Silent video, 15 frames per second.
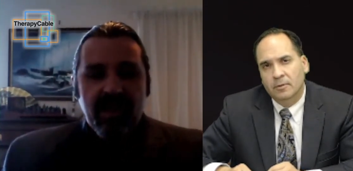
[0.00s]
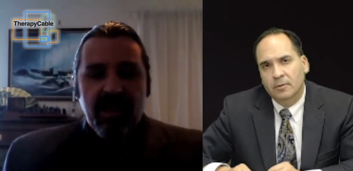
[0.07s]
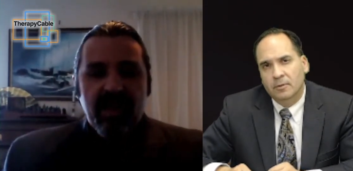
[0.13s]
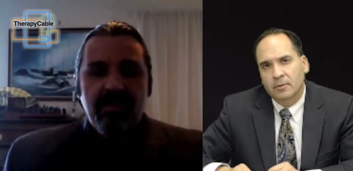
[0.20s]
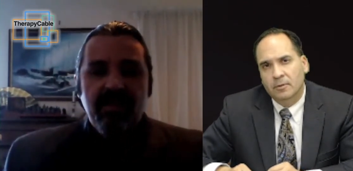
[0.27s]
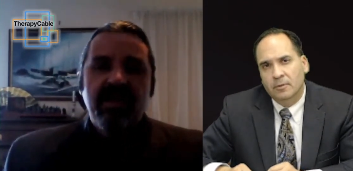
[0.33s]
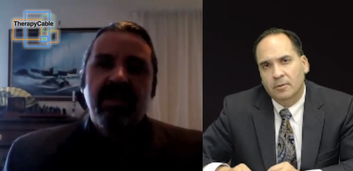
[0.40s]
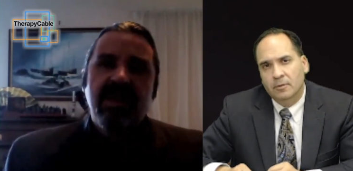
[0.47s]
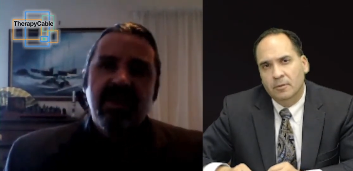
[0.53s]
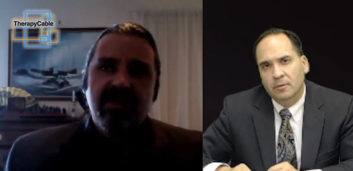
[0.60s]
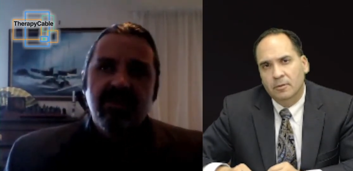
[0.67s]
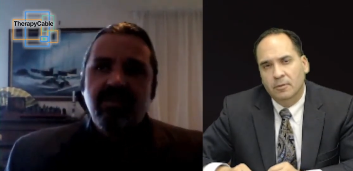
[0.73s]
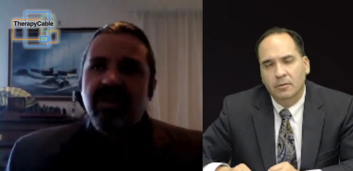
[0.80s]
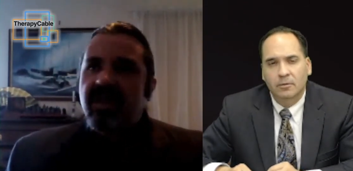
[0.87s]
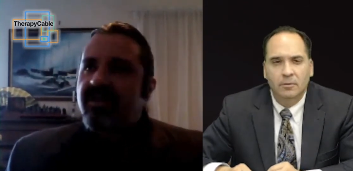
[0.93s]
Speaker 1: Um, again,
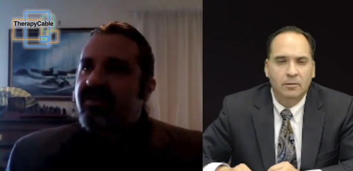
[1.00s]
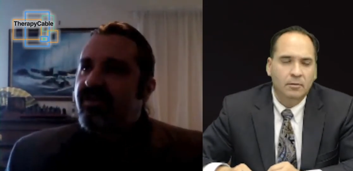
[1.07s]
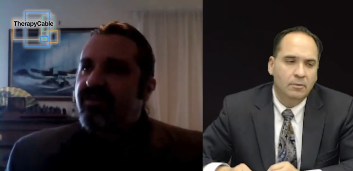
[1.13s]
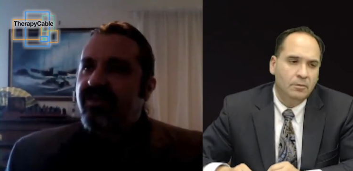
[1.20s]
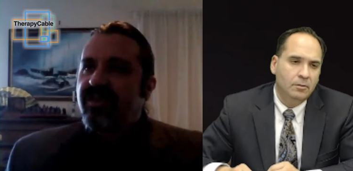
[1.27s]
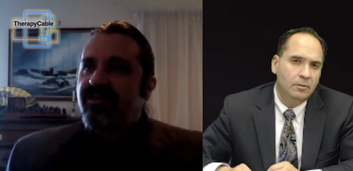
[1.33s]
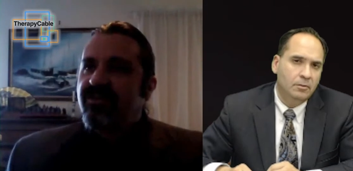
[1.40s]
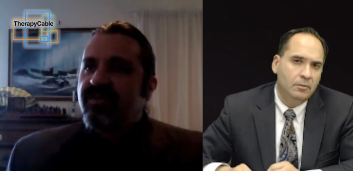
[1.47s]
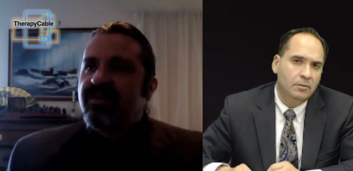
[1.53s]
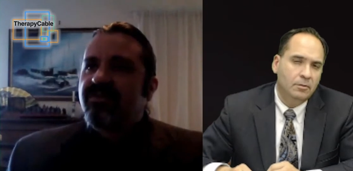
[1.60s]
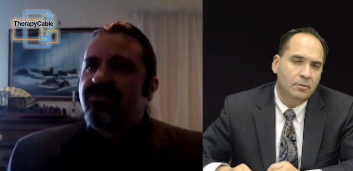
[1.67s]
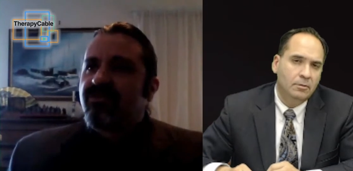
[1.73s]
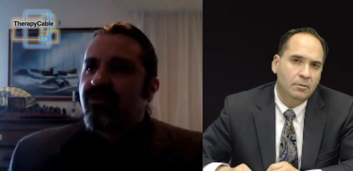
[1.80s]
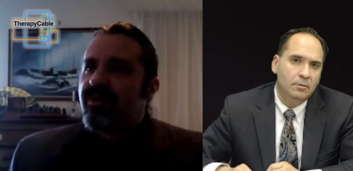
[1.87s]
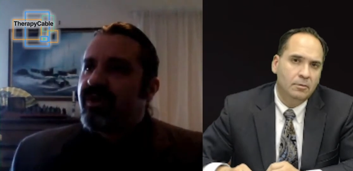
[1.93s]
it depends. I've seen some
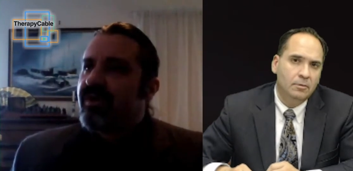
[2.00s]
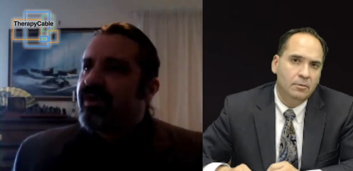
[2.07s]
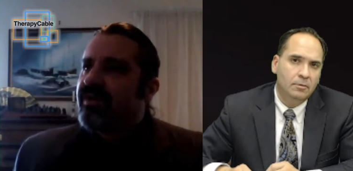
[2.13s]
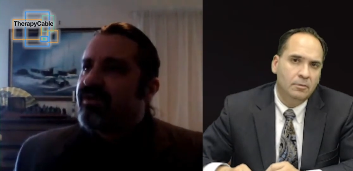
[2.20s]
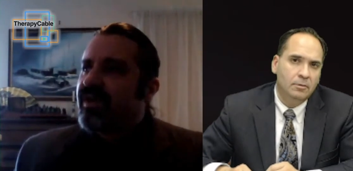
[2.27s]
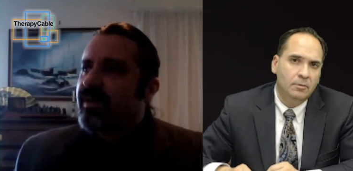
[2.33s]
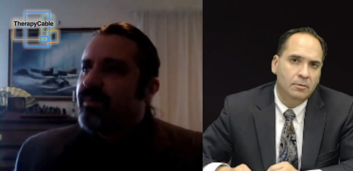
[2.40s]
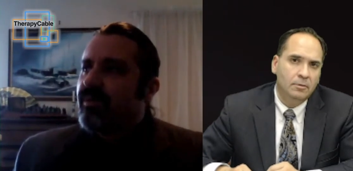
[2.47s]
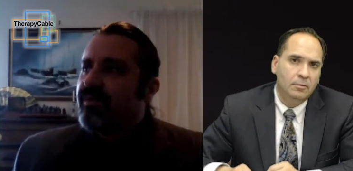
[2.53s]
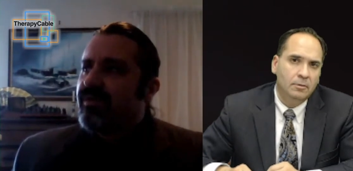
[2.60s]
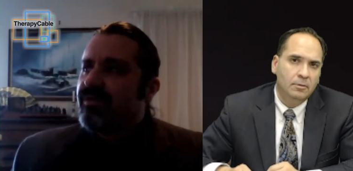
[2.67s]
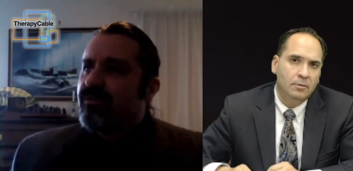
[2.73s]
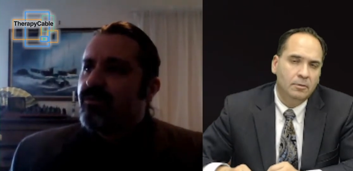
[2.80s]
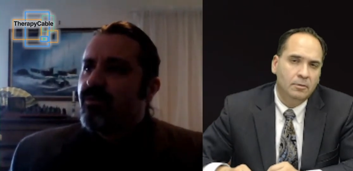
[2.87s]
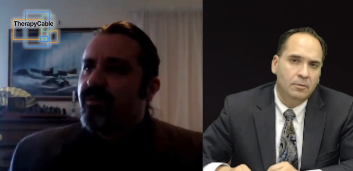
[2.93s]
extraordinary examples.
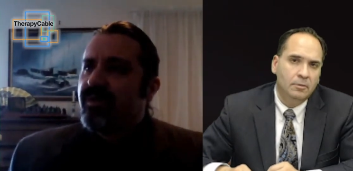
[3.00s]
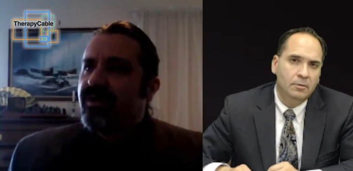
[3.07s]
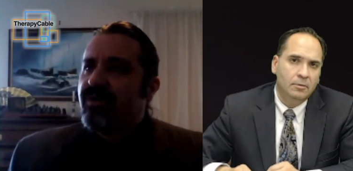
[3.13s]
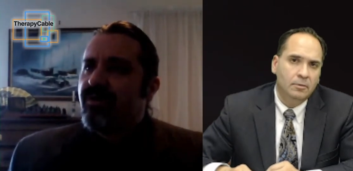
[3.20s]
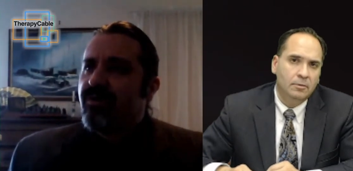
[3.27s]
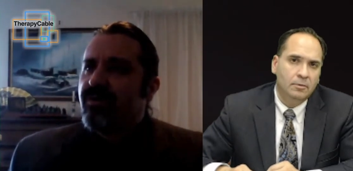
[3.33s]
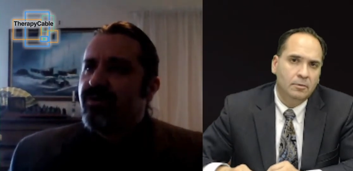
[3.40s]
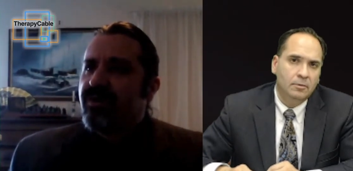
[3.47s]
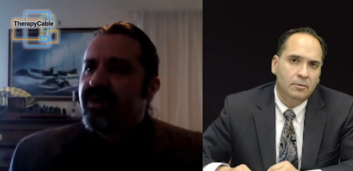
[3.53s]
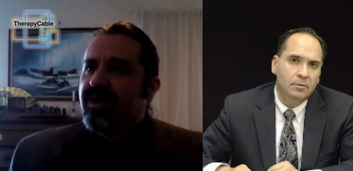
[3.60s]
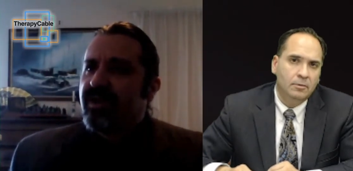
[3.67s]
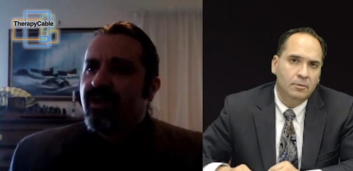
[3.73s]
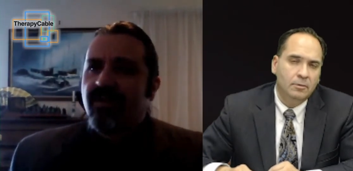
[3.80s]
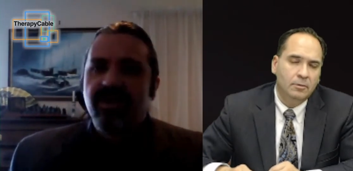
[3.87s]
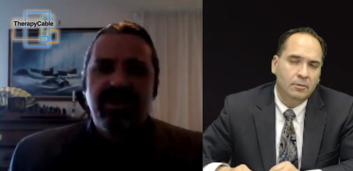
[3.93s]
There's a woman called
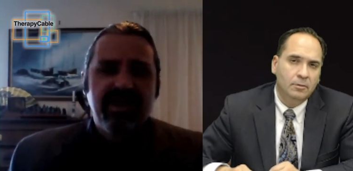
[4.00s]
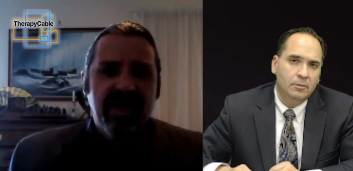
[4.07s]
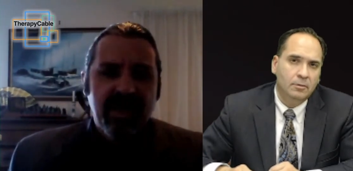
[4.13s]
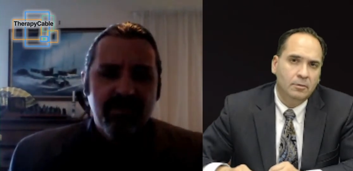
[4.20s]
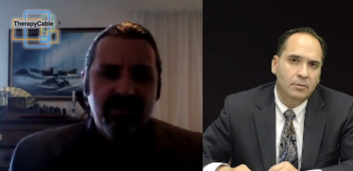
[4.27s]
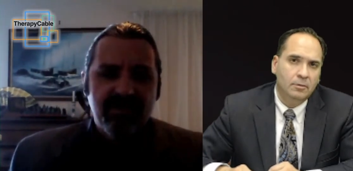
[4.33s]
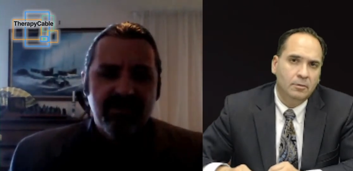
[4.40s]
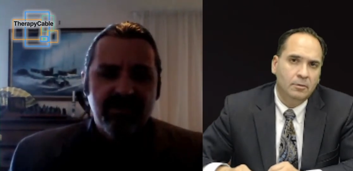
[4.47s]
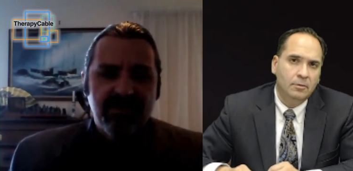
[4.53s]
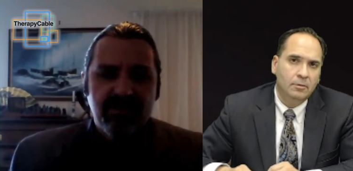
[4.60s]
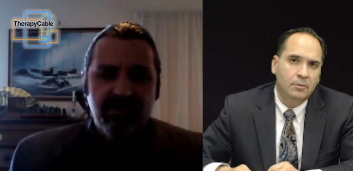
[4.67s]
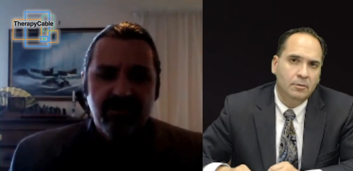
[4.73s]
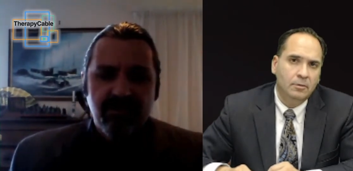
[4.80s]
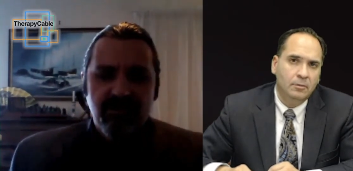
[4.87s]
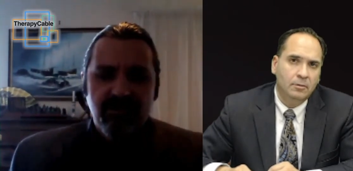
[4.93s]
uh, Laurie Cabot
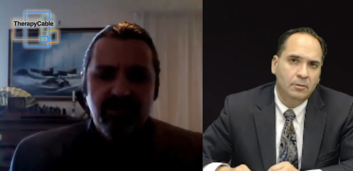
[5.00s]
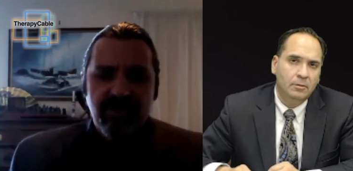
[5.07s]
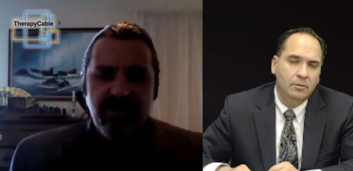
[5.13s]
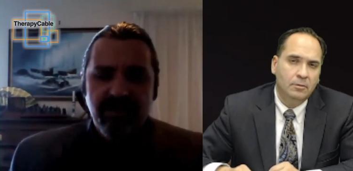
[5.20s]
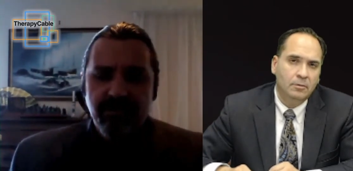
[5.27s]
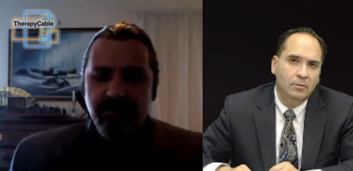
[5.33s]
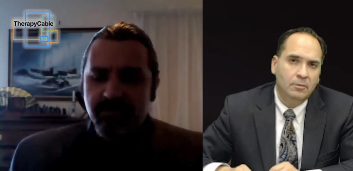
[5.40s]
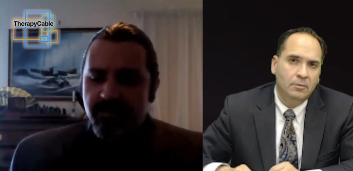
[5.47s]
who... Uh,